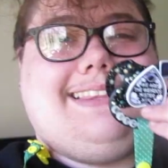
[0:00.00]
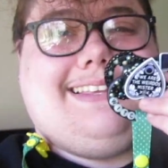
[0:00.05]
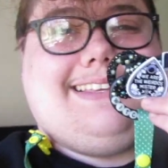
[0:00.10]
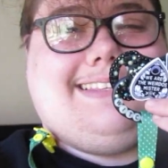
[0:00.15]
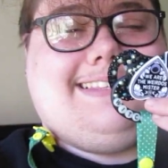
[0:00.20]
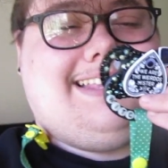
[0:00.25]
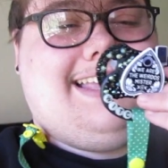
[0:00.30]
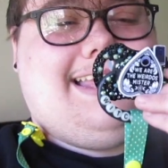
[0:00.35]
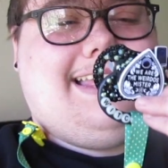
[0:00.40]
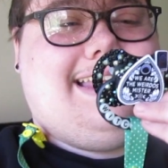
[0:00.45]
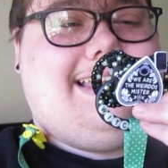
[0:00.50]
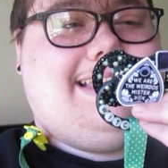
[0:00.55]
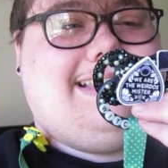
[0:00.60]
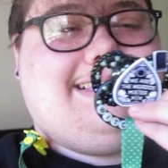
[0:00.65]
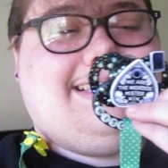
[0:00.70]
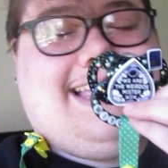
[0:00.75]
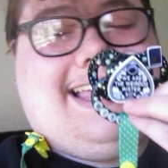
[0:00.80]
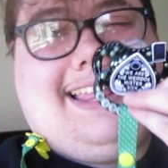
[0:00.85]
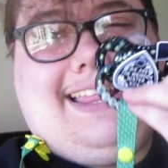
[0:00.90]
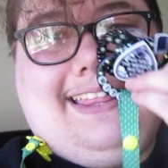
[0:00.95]
the cent-
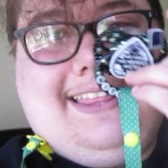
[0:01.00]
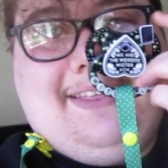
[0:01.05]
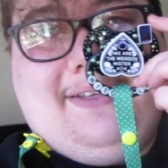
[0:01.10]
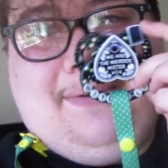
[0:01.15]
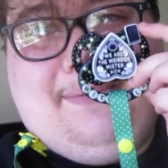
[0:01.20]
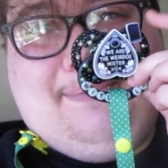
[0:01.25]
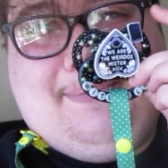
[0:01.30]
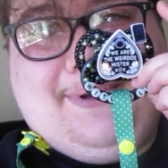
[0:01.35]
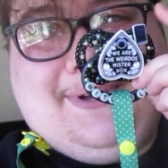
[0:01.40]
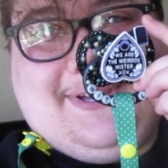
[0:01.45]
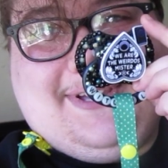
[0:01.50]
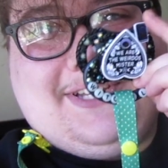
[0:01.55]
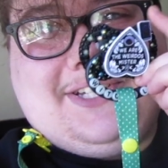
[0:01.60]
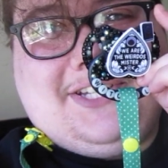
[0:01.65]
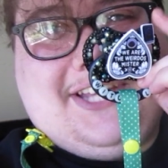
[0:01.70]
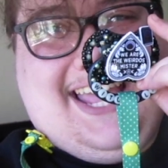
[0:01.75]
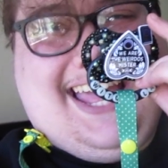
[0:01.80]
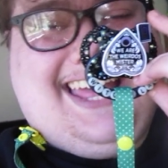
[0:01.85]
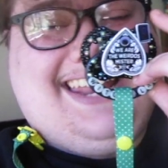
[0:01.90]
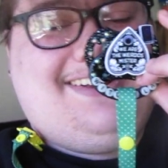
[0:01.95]
it's got a little book of
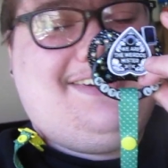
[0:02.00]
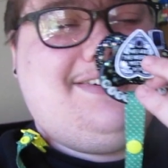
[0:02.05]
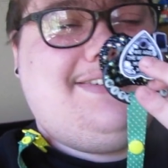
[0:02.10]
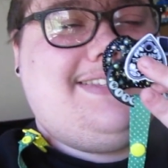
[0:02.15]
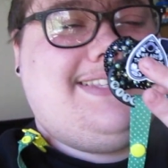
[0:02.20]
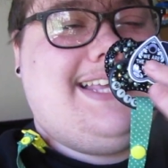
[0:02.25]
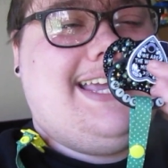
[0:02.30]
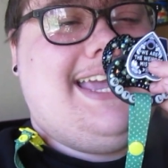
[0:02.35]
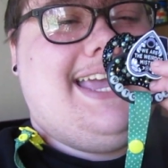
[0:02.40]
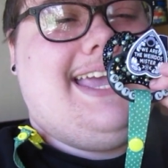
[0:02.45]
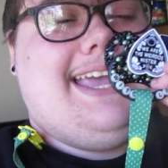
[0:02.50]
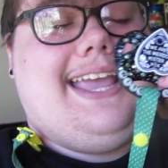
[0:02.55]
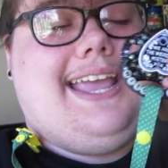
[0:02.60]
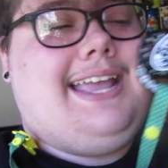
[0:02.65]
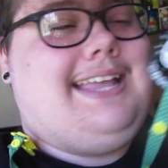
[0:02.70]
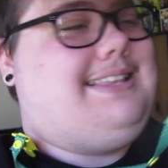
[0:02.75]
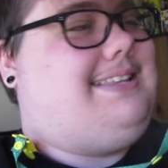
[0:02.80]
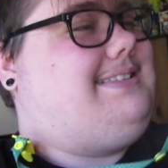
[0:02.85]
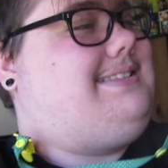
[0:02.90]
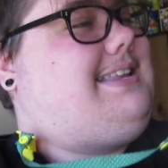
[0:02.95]
shadows,
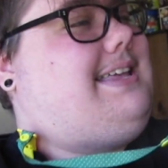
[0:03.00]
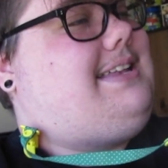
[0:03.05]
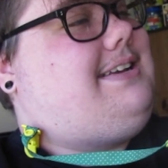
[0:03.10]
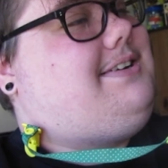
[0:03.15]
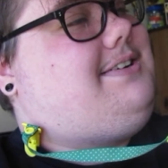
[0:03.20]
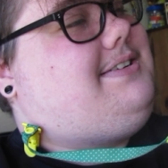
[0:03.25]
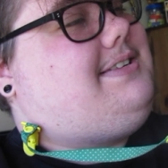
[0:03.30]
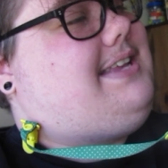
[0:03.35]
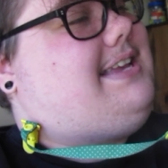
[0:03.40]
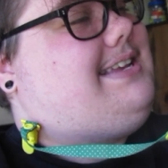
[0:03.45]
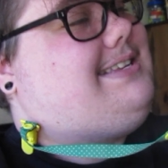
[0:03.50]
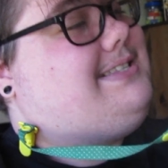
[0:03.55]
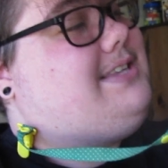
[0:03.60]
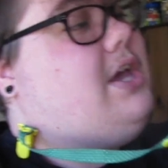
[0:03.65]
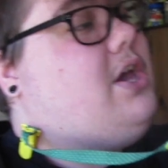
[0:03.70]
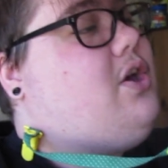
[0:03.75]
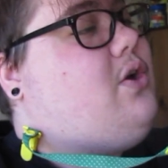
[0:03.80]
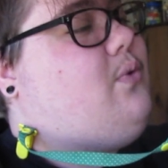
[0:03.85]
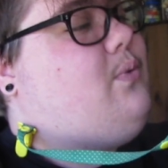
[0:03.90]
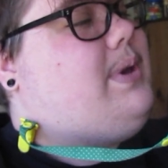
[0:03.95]
and the center says,
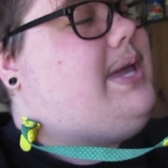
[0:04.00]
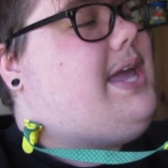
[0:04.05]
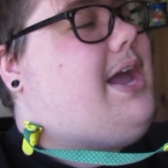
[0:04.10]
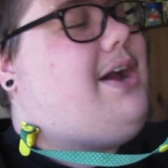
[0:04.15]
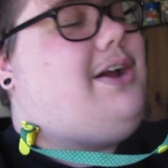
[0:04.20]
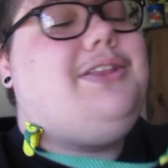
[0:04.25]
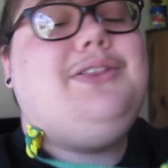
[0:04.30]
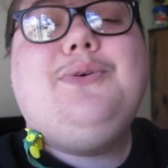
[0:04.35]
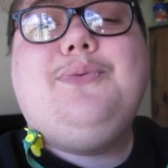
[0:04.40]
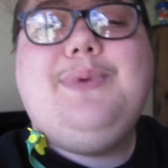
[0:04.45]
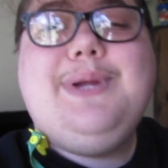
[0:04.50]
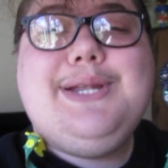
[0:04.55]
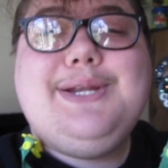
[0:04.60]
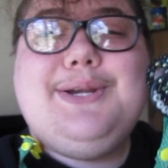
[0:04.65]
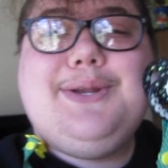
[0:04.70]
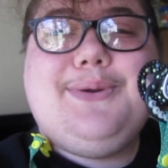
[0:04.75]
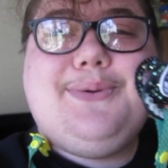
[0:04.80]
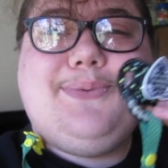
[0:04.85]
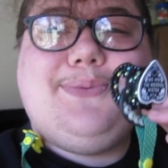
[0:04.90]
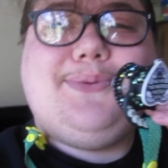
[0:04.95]
We are the
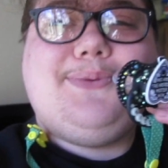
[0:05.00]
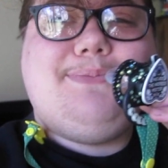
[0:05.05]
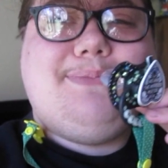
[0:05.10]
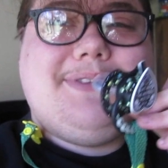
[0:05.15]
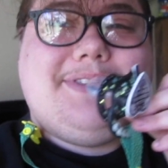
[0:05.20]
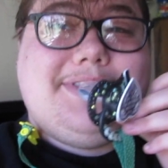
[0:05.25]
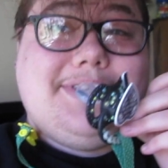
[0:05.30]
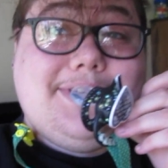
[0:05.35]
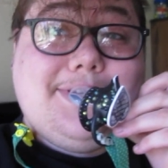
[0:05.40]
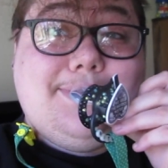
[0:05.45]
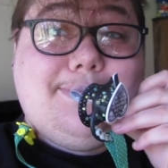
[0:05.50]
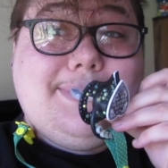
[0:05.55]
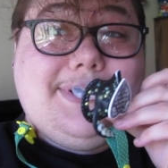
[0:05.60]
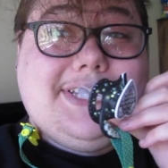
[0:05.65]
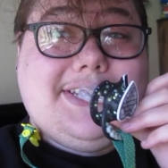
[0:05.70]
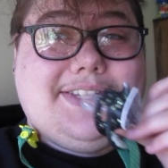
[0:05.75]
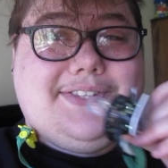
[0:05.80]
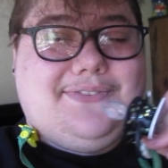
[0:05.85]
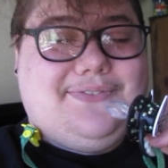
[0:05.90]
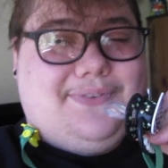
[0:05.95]
weirdos, mister,
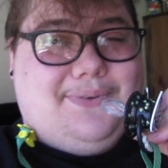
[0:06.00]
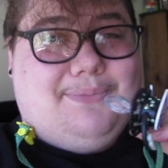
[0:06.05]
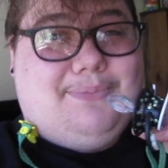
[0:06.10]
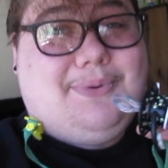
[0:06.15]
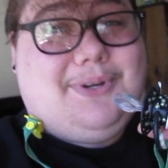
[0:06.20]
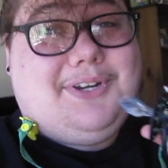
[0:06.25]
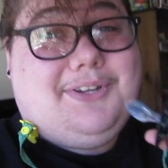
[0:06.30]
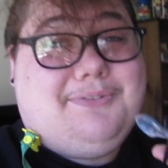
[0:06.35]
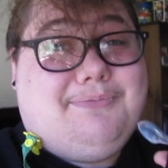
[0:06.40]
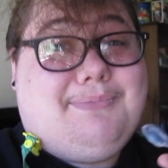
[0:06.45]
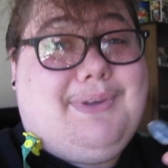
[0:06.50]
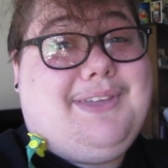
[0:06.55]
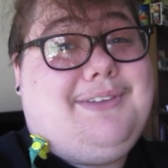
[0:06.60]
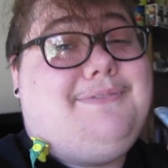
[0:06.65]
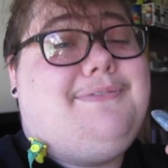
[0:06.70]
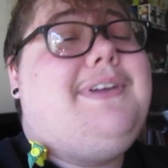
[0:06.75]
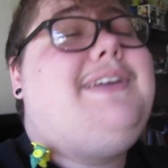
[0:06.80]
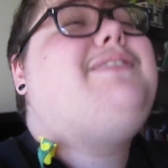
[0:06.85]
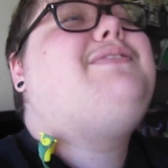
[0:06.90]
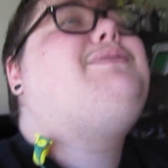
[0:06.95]
which is from one of my
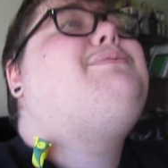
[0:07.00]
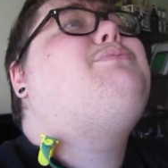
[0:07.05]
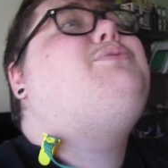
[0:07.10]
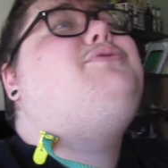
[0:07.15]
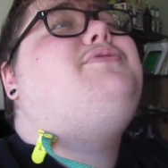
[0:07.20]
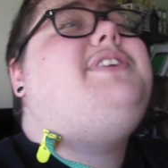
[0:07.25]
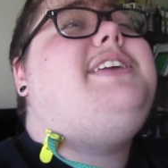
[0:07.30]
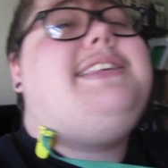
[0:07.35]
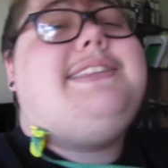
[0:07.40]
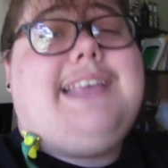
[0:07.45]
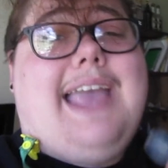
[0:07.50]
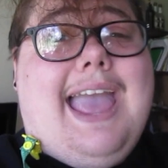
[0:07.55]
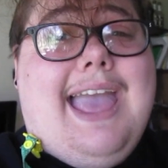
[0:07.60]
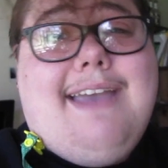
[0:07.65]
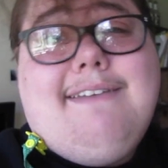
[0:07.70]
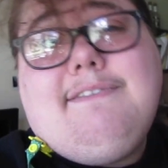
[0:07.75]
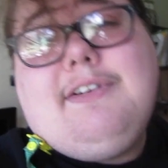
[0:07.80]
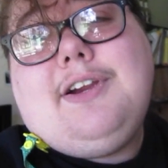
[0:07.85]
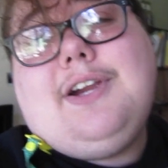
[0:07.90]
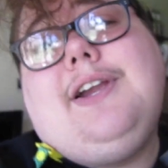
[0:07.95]
favorite movies
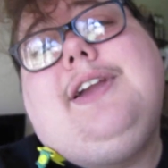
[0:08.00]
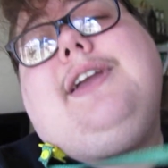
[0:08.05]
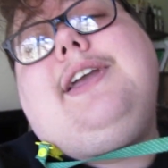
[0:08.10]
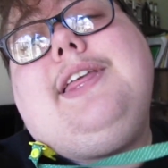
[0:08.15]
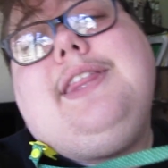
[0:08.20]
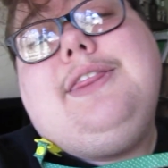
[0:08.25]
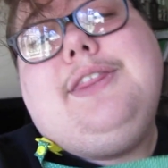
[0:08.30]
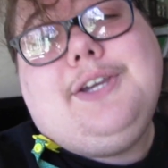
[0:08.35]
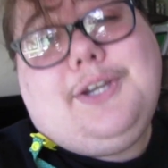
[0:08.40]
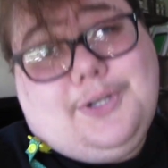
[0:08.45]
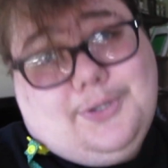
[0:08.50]
ever, The